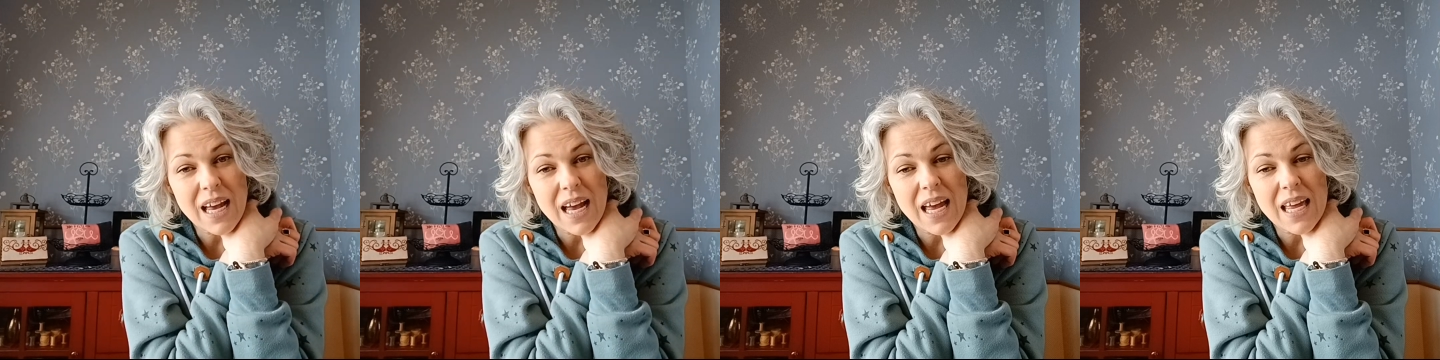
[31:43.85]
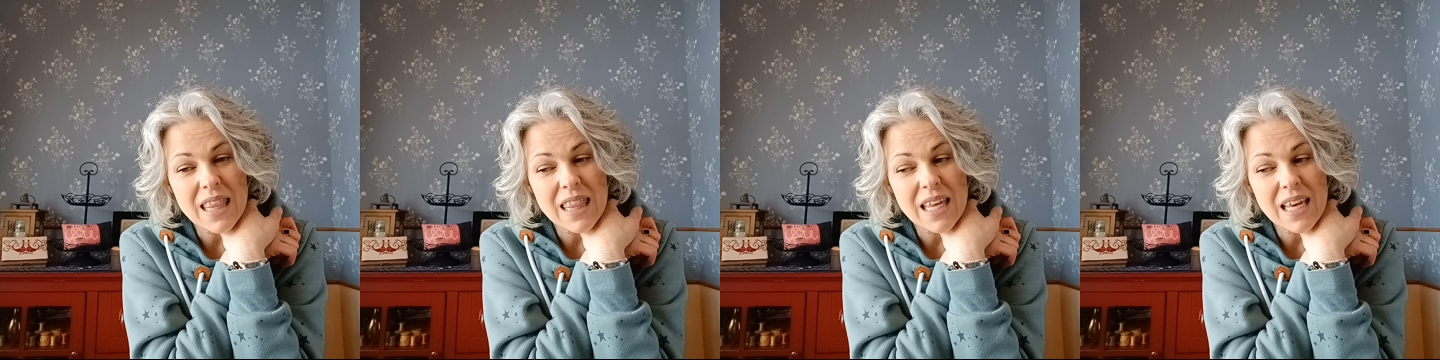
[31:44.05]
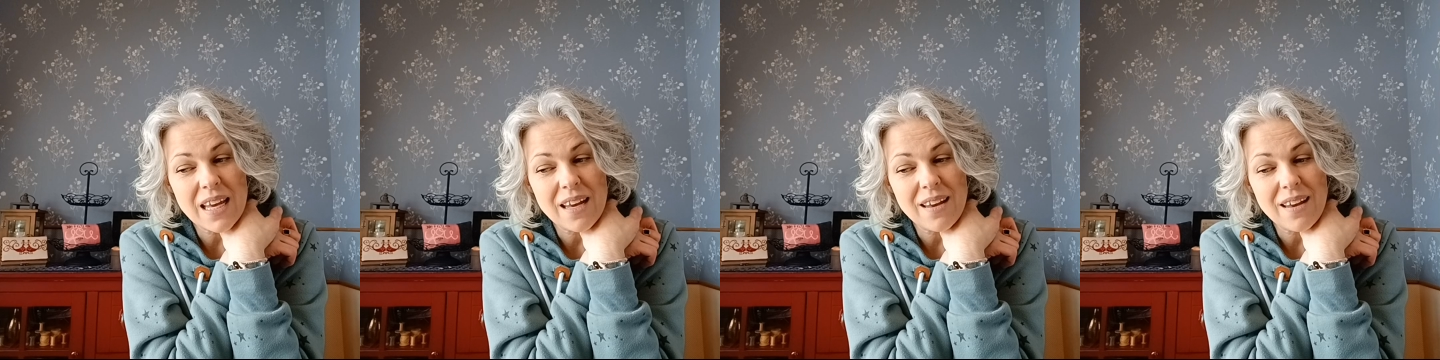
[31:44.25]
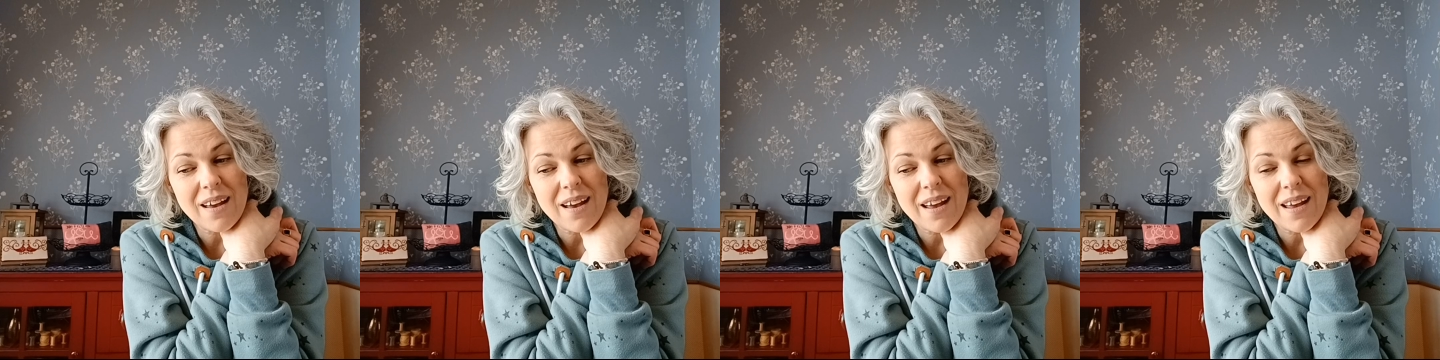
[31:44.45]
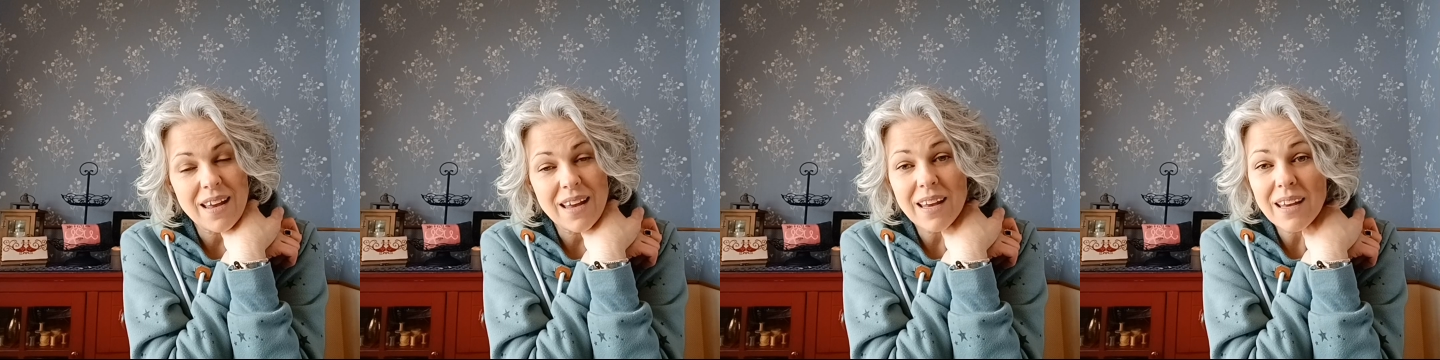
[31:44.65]
I think
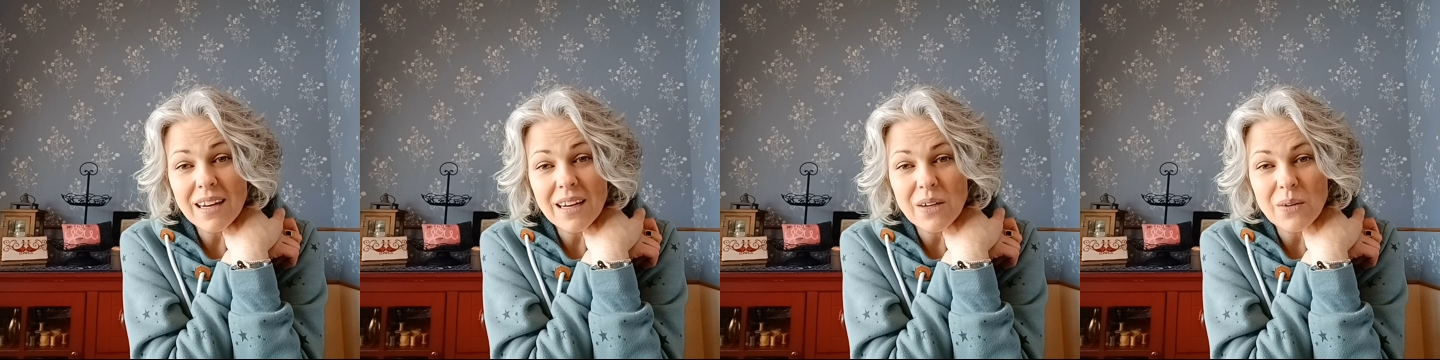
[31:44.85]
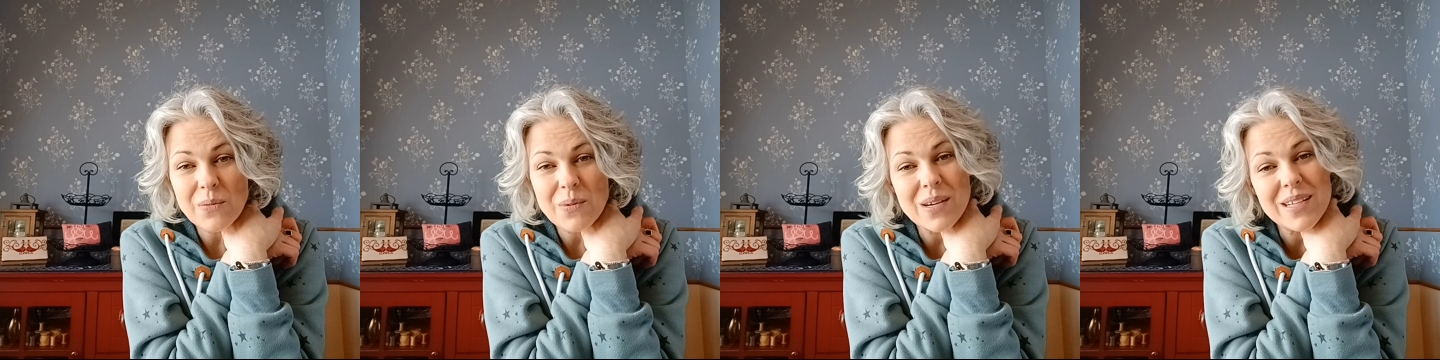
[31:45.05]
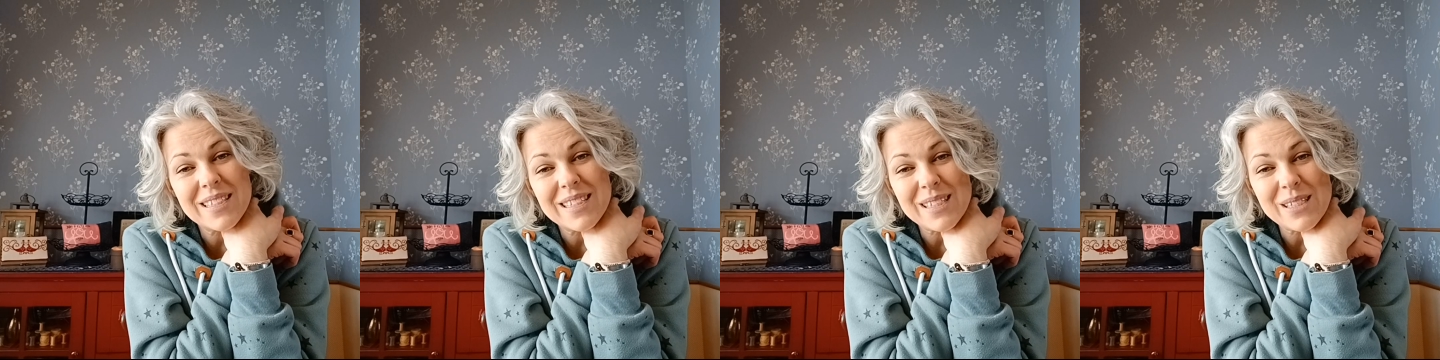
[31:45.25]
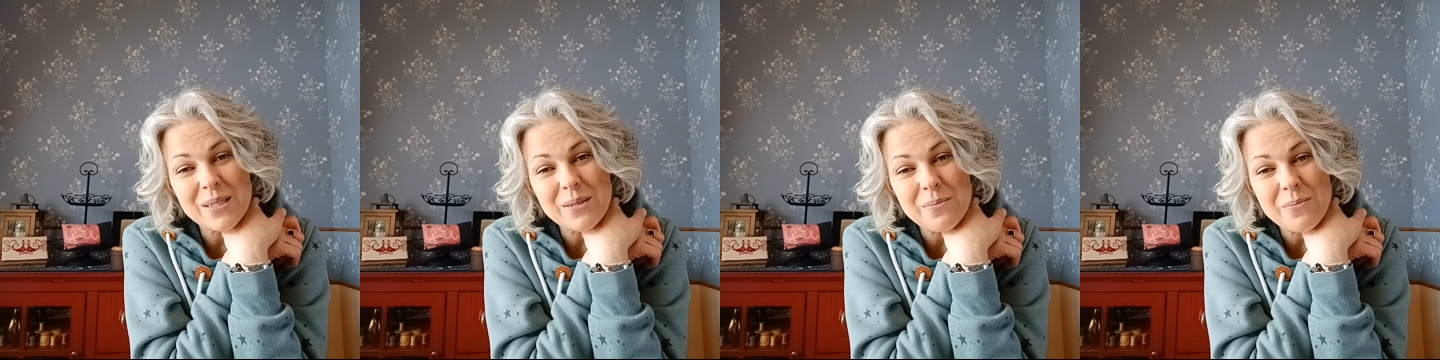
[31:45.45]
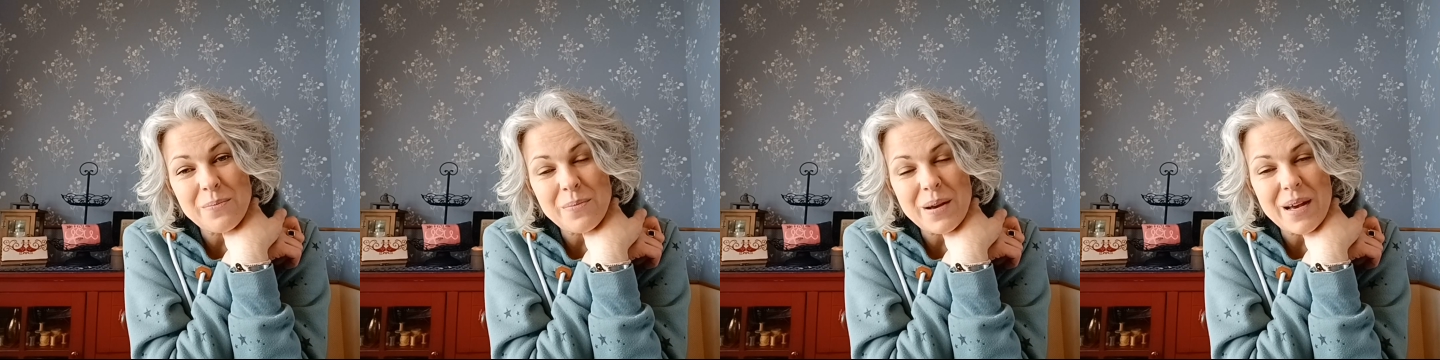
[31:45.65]
I hit it once,
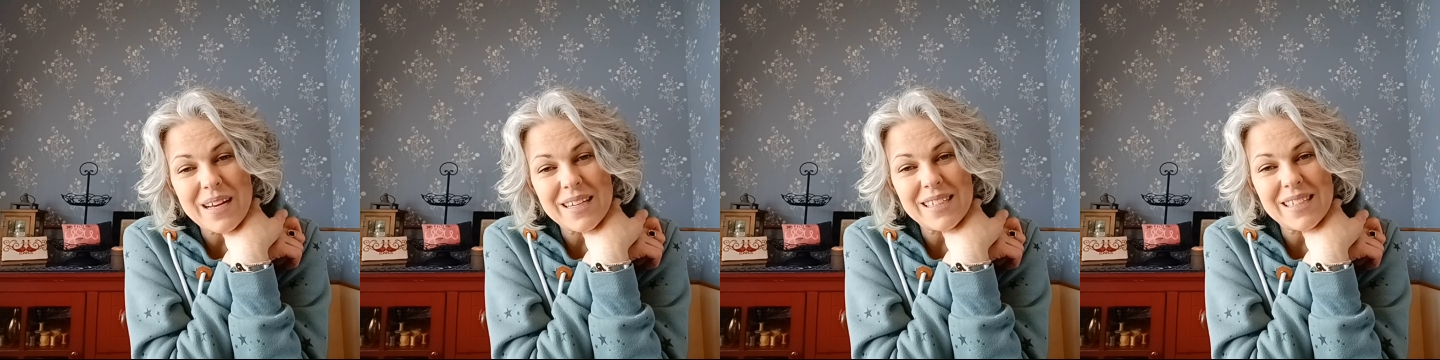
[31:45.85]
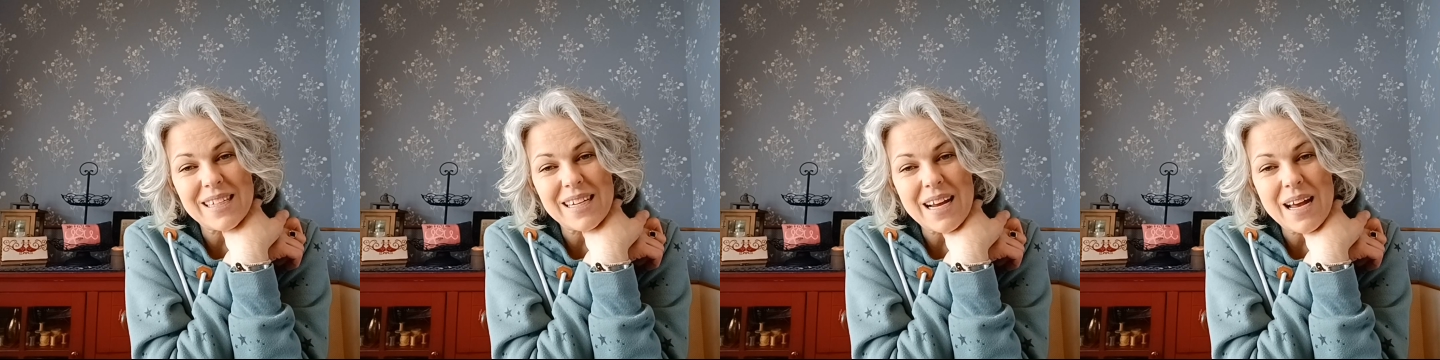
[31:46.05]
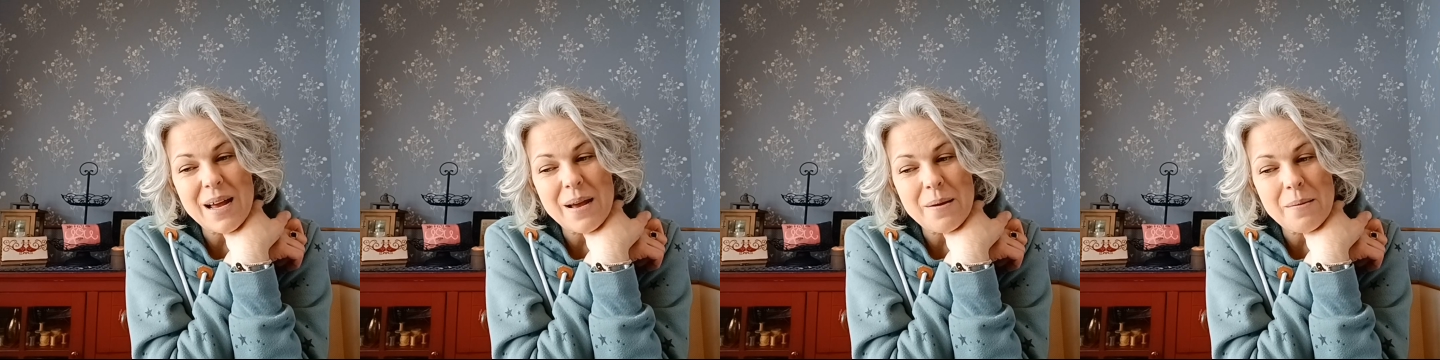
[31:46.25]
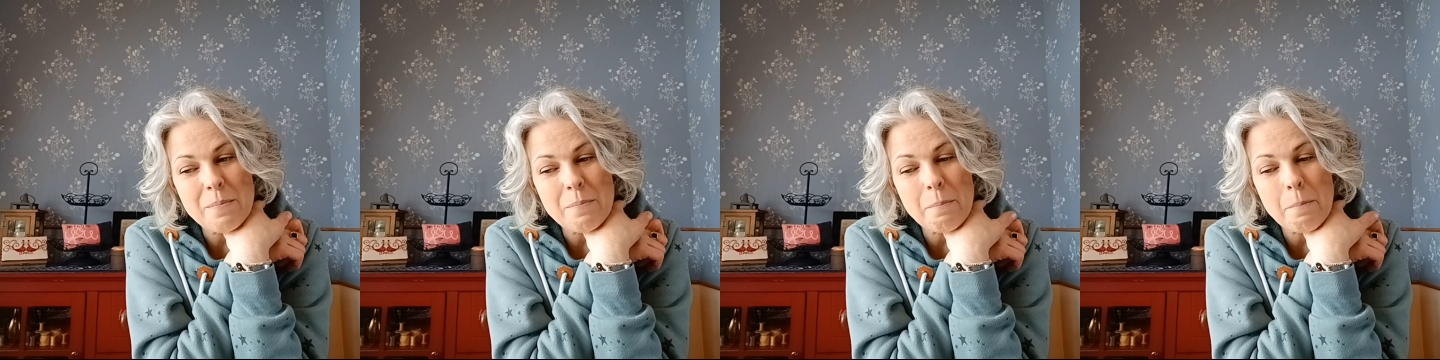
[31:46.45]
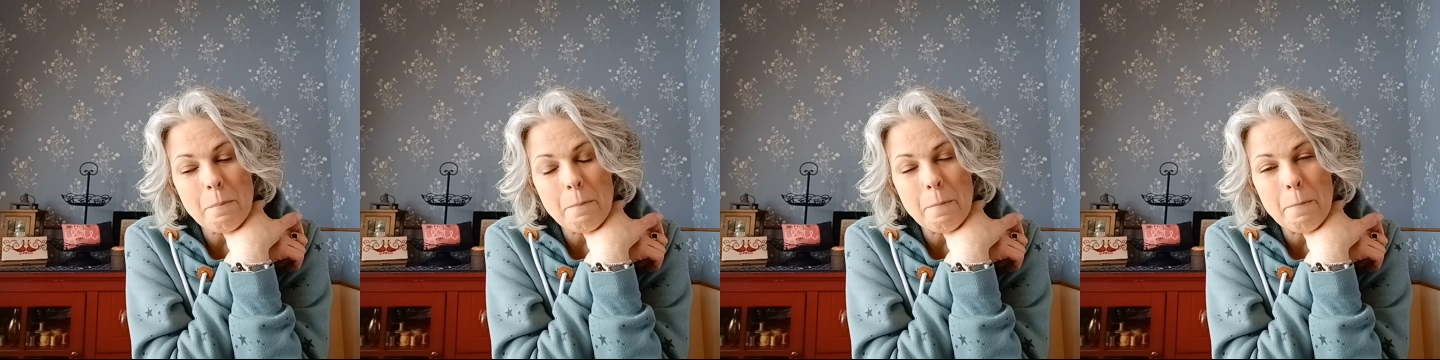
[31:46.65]
but
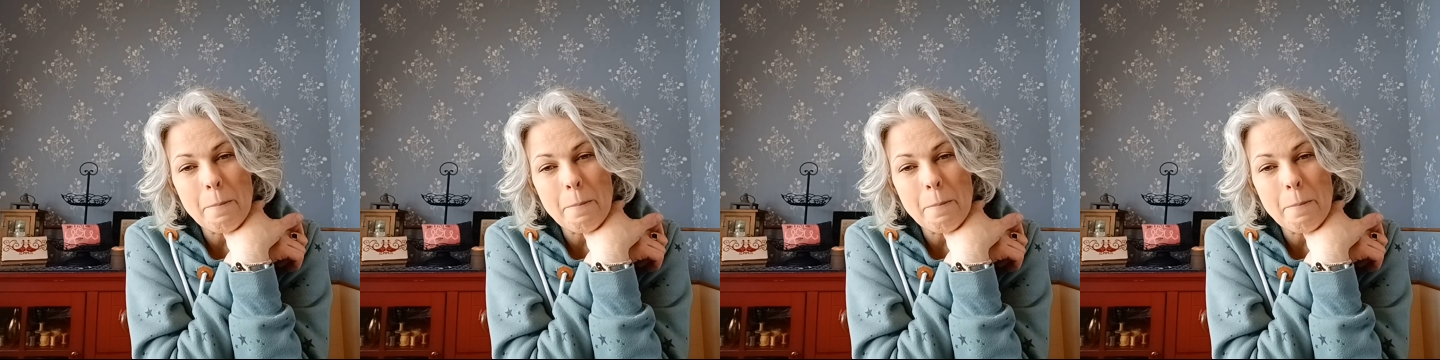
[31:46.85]
I'm